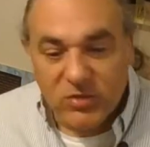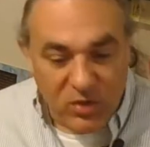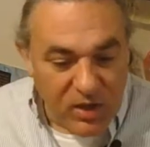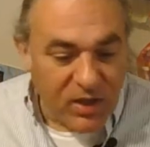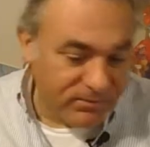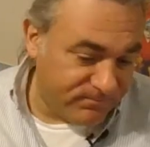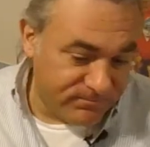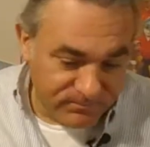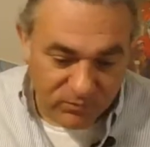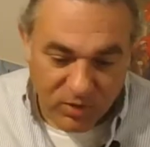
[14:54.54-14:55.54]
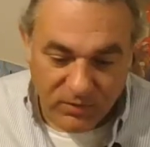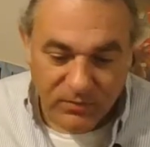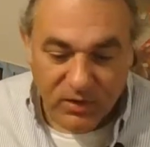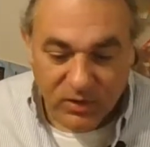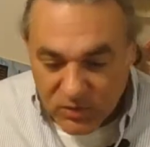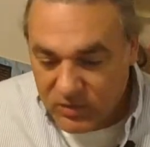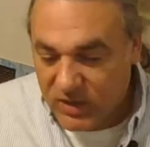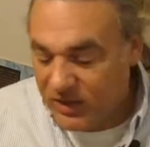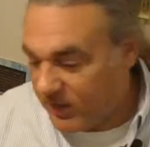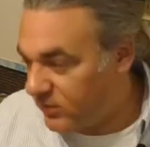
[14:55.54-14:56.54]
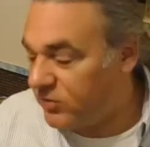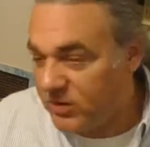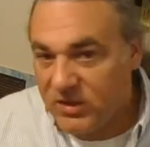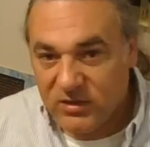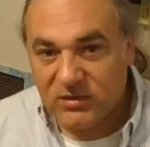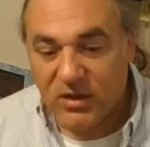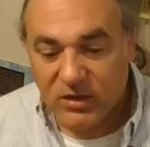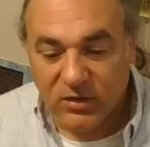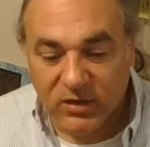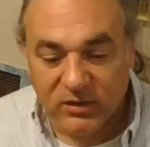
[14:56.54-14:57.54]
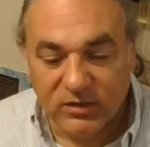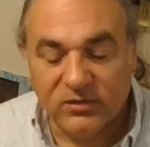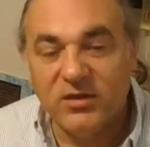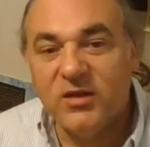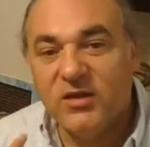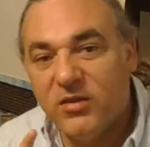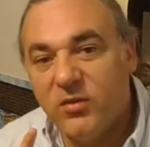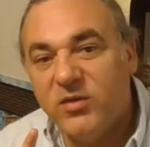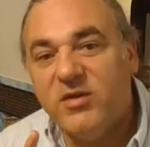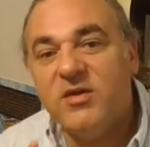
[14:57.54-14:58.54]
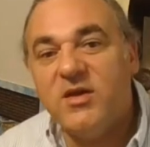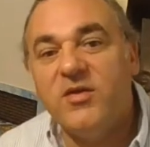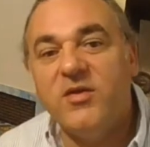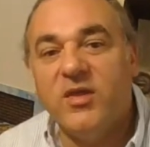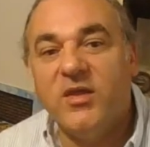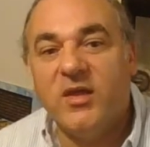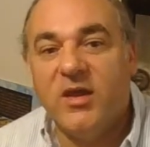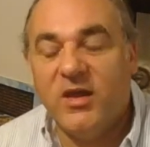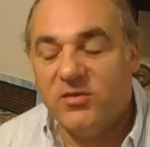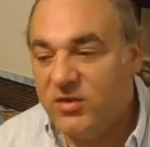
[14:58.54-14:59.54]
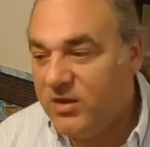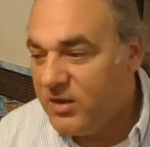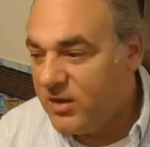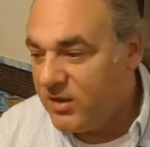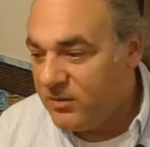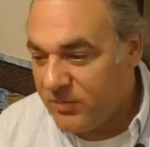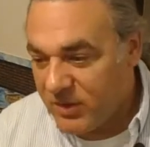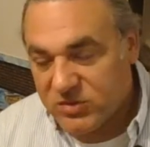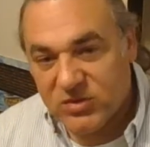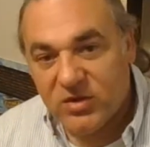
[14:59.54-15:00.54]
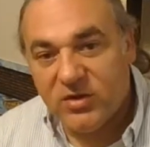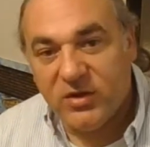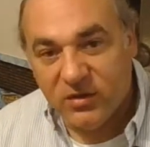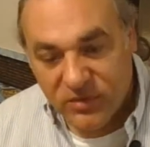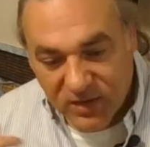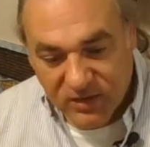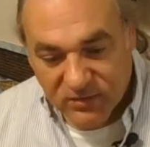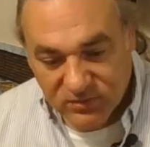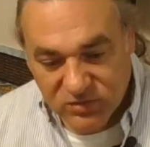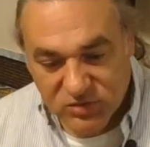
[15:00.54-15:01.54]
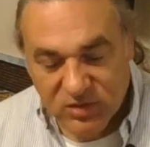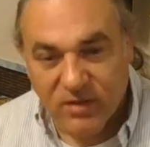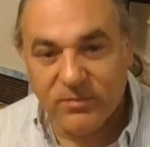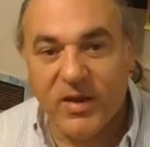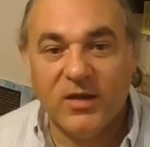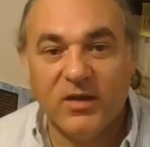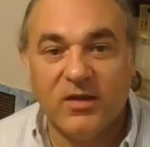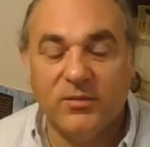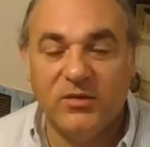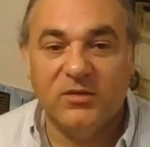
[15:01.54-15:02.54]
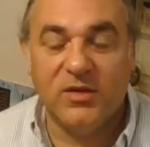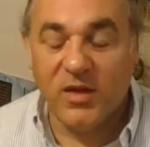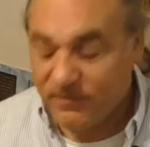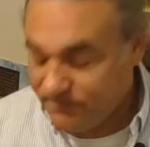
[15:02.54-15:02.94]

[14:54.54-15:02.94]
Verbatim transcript: uh, well, you can actually uh, look at this. Now, there was another thing that I actually mentioned earlier that should come back come, uh,